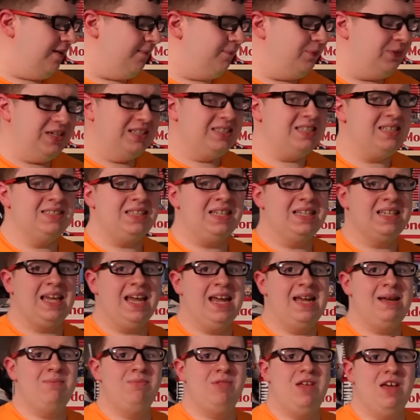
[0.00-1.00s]
This is a
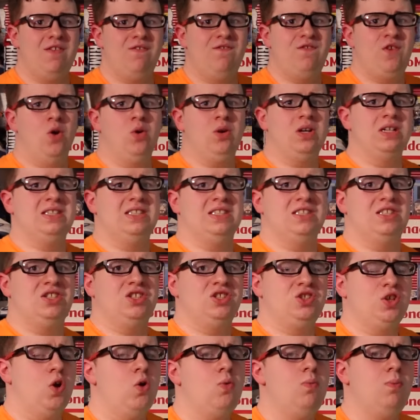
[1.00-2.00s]
game that focuses
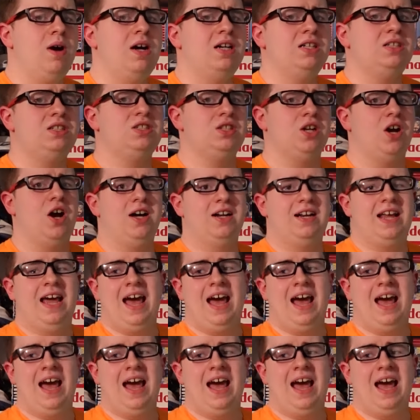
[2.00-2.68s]
so much on